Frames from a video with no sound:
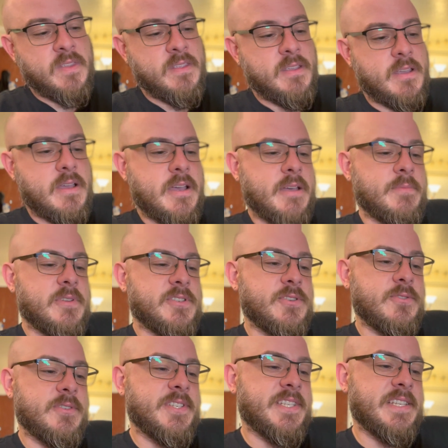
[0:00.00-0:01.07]
There's an
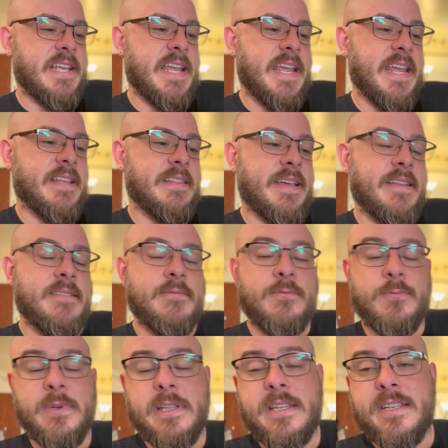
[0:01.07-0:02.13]
old saying that
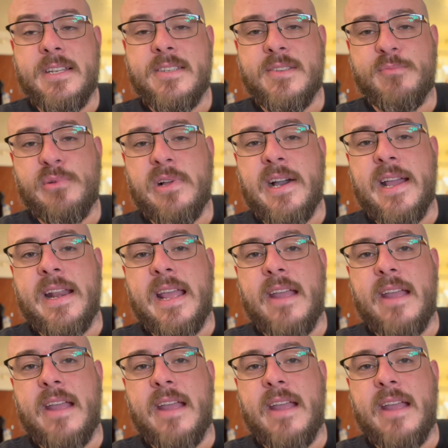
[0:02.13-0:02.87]
really does apply to